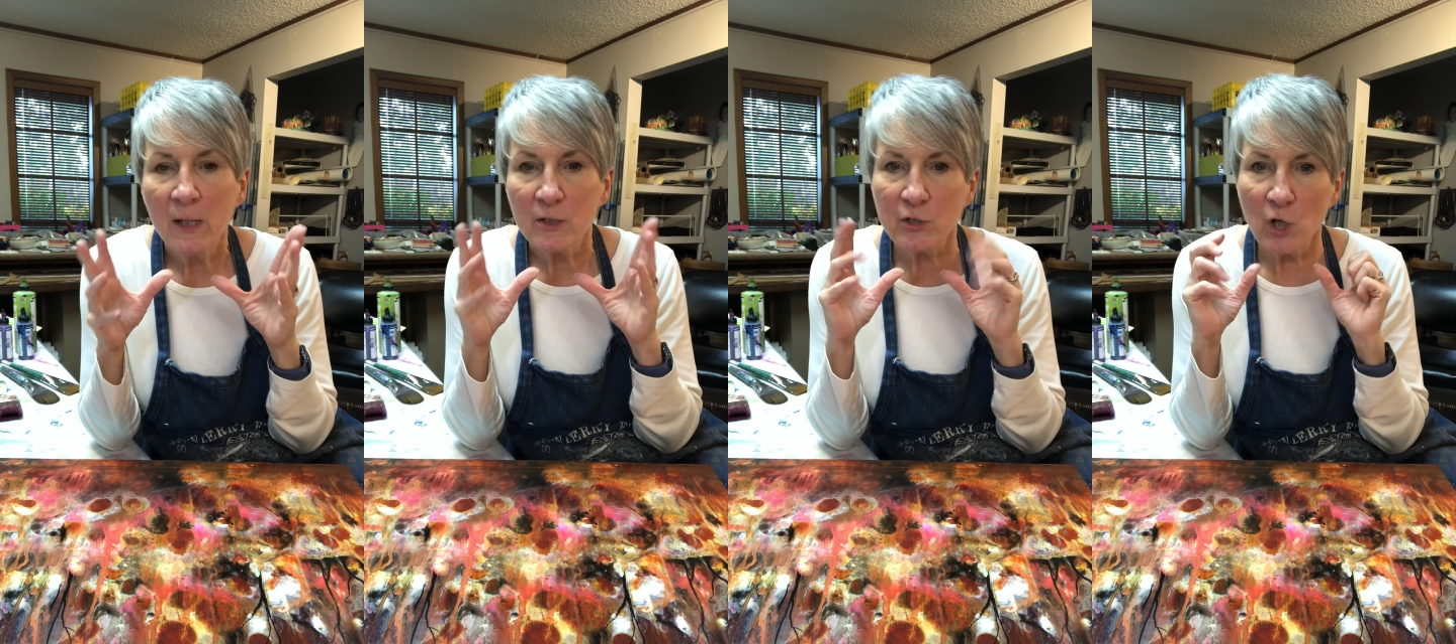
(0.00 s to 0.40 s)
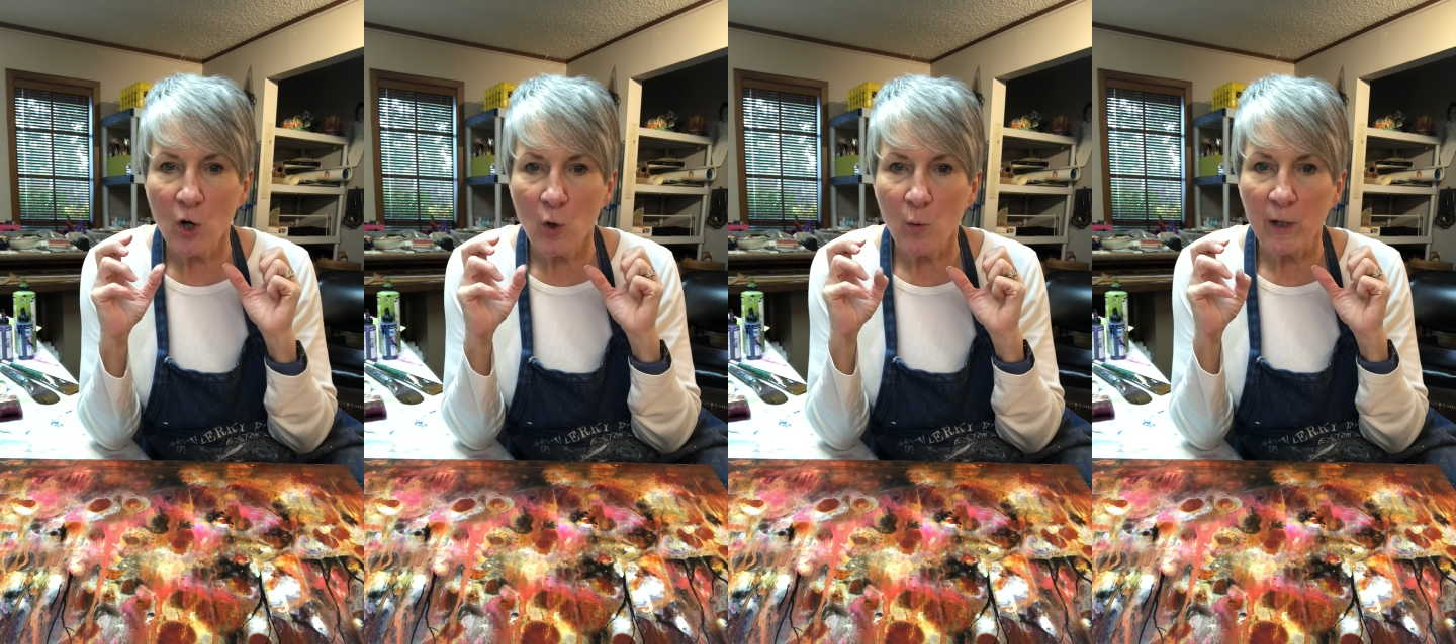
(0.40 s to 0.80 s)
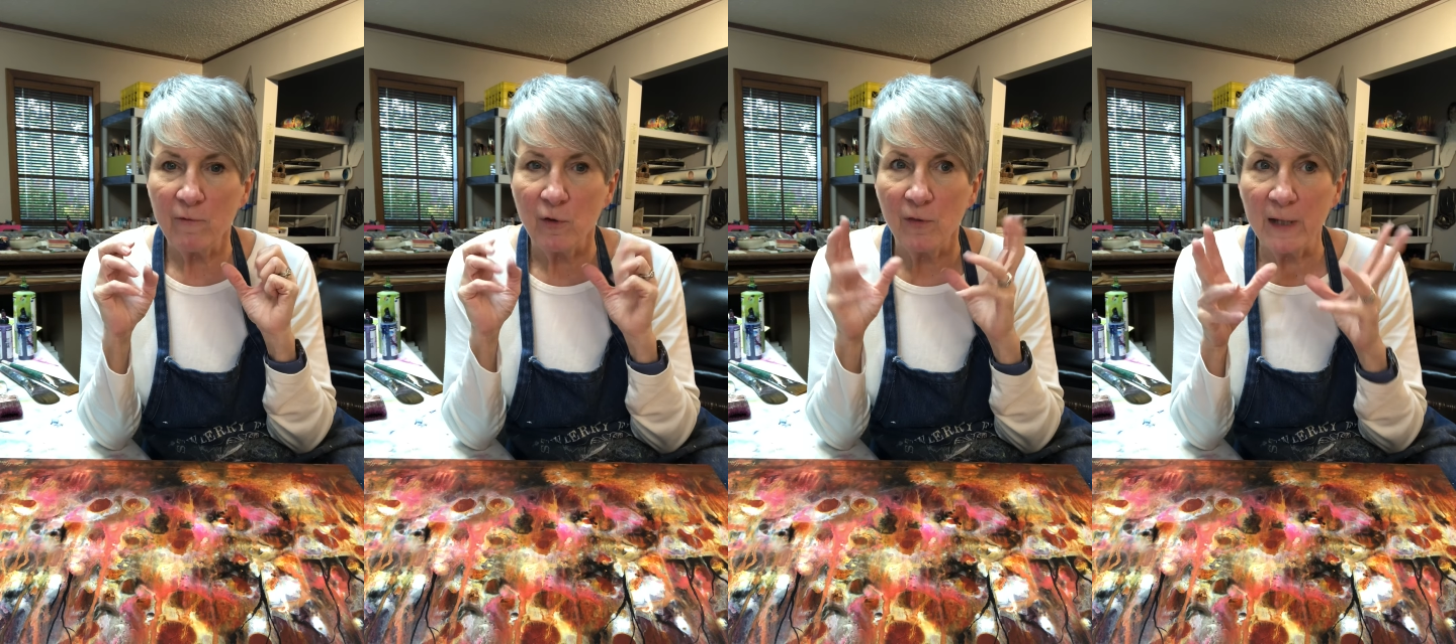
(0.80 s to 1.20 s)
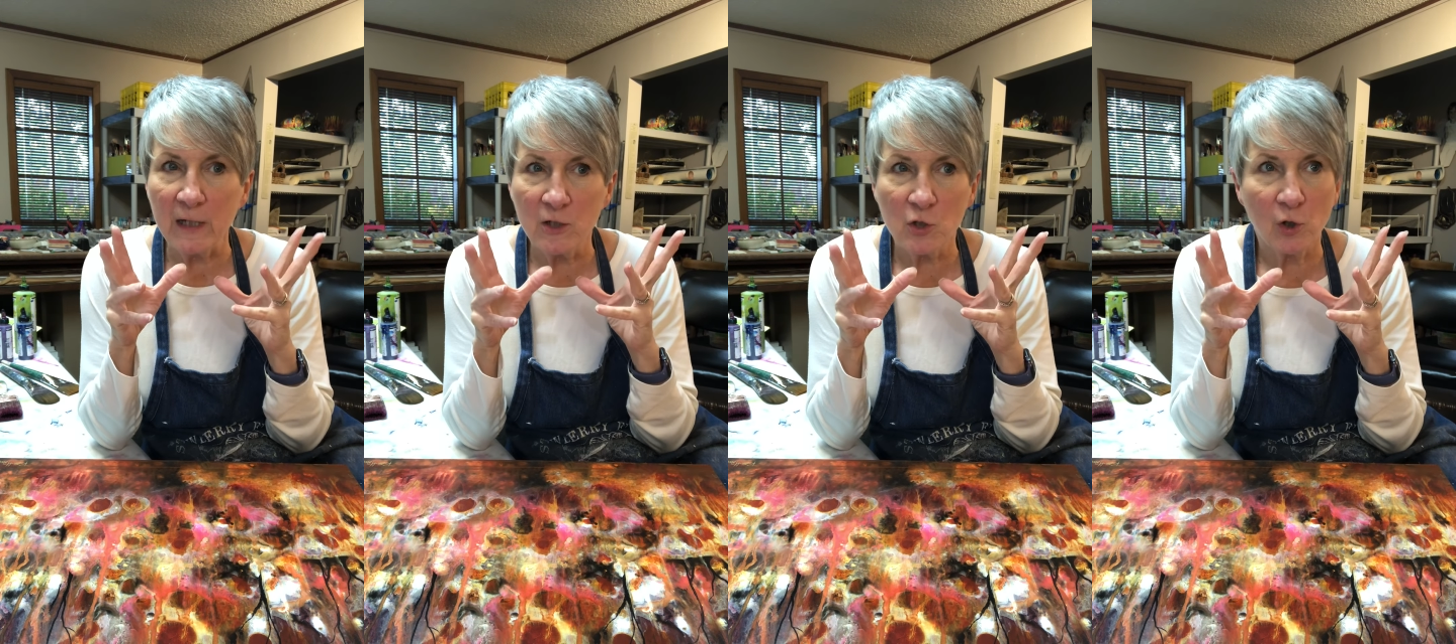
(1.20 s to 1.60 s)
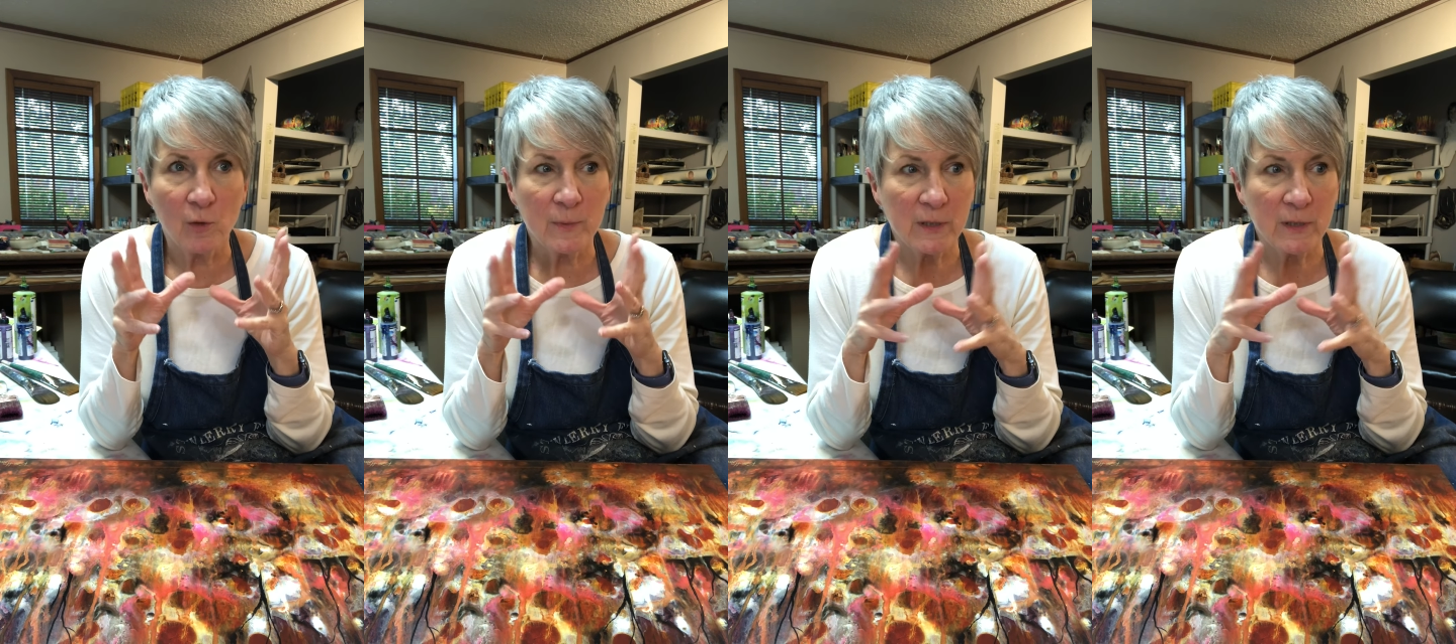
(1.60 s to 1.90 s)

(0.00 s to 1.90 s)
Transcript: So if you think in terms